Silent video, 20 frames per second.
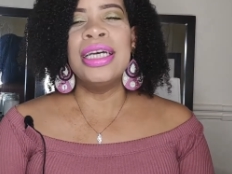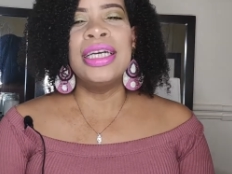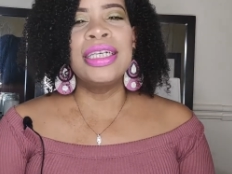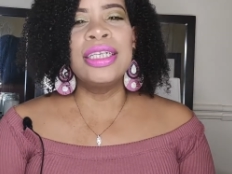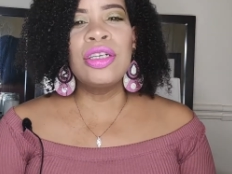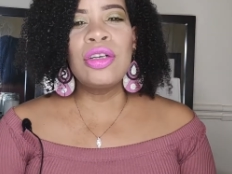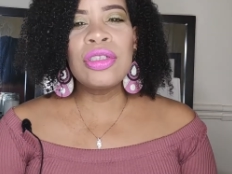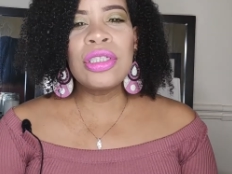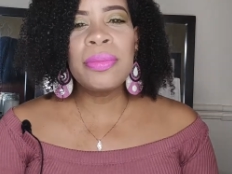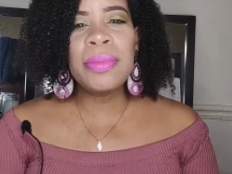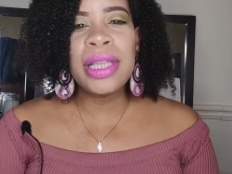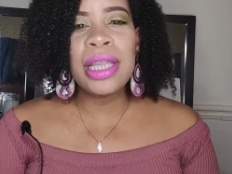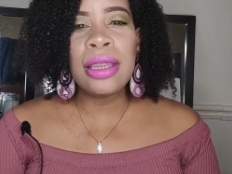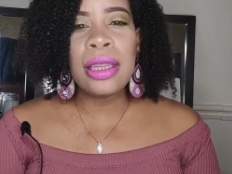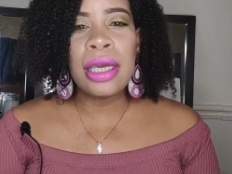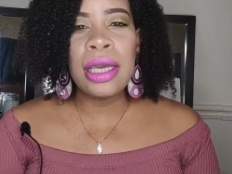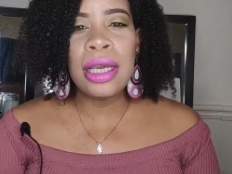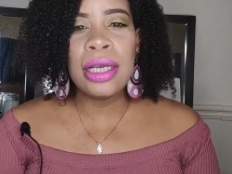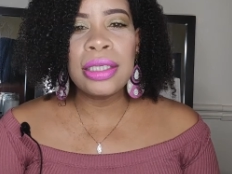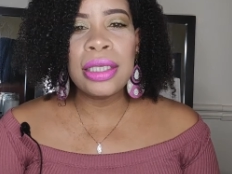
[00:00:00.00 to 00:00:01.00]
you know, some of the
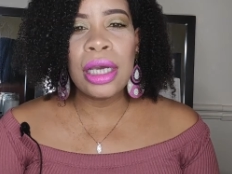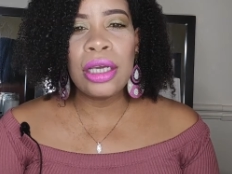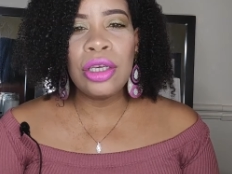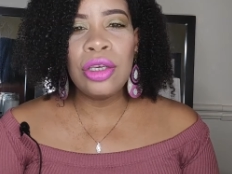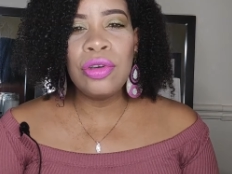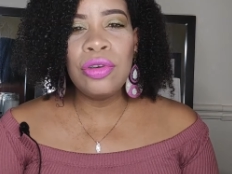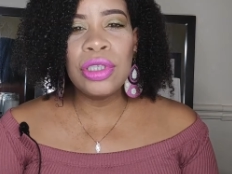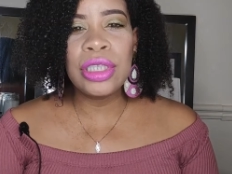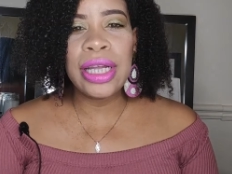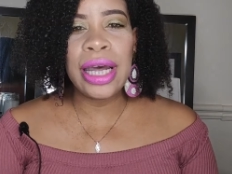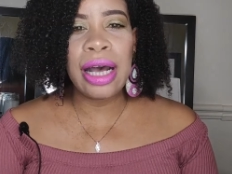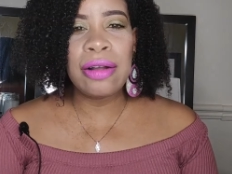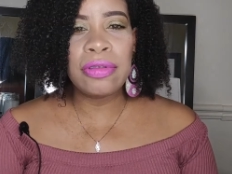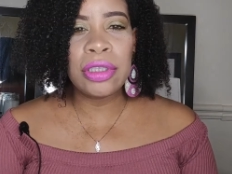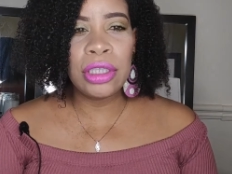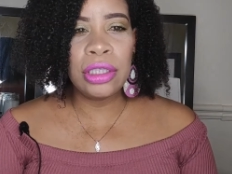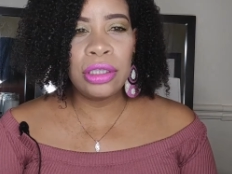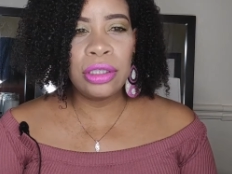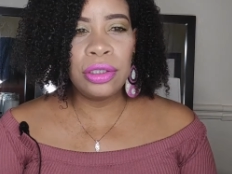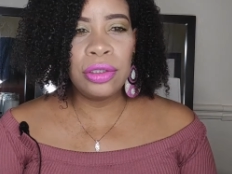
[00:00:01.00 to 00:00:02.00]
things that you used to have
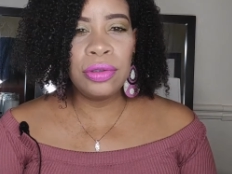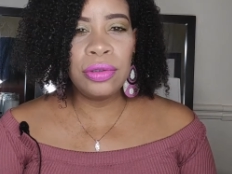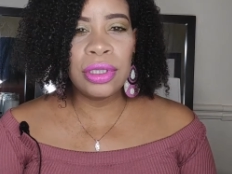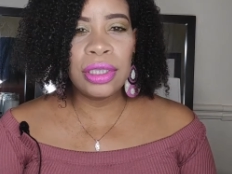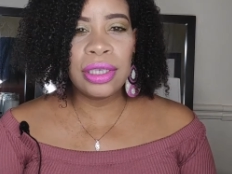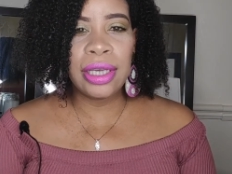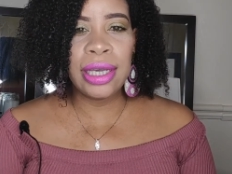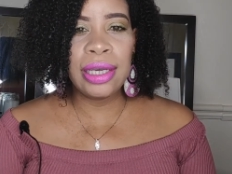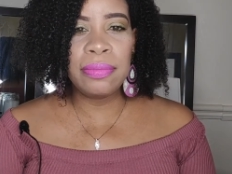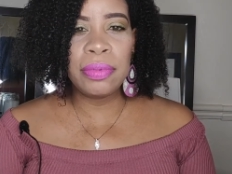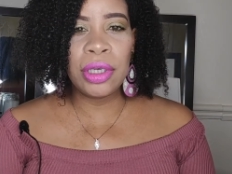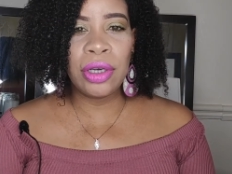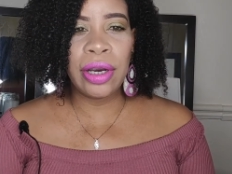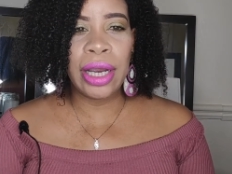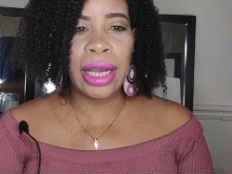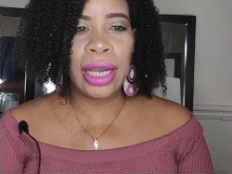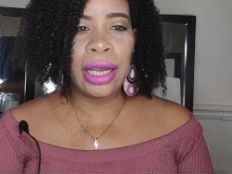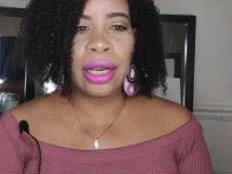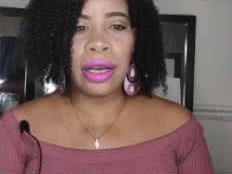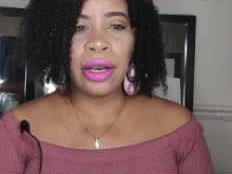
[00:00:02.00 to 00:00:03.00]
to do to keep your
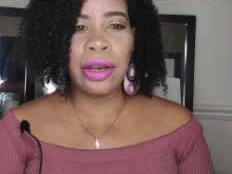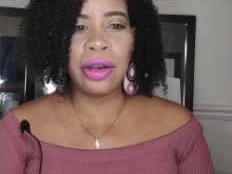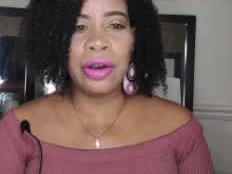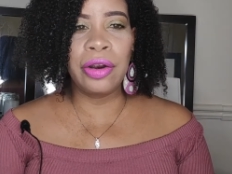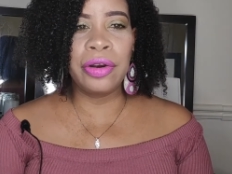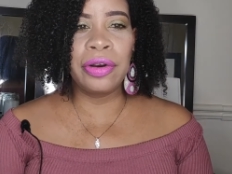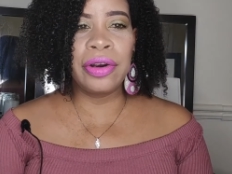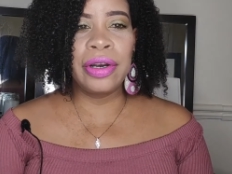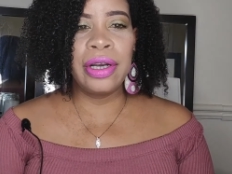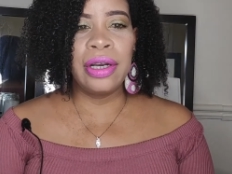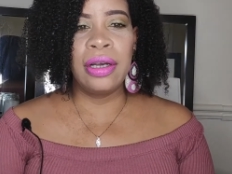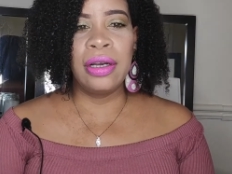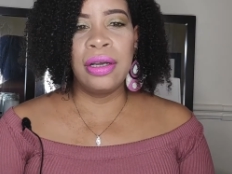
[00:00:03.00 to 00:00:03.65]
hair